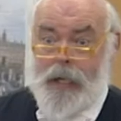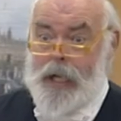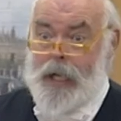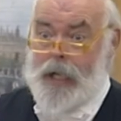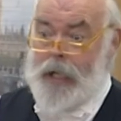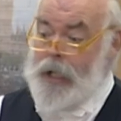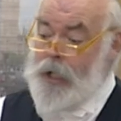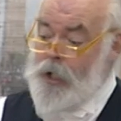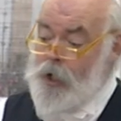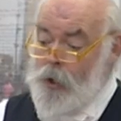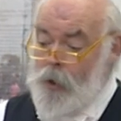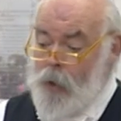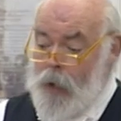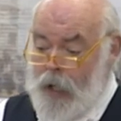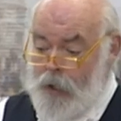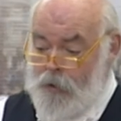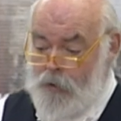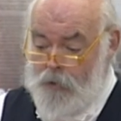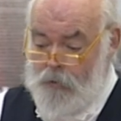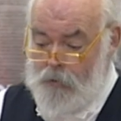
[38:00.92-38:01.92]
nearly
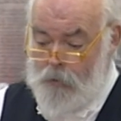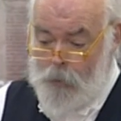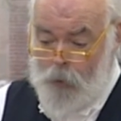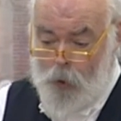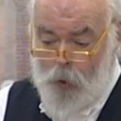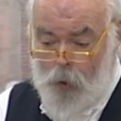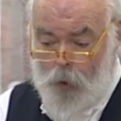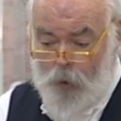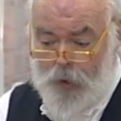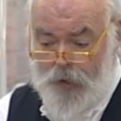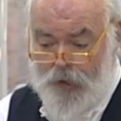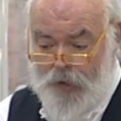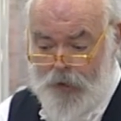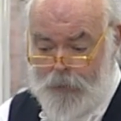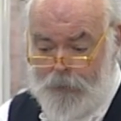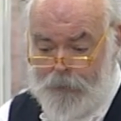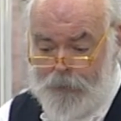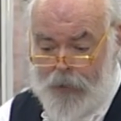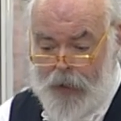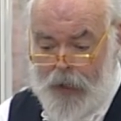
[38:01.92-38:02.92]
200 reports.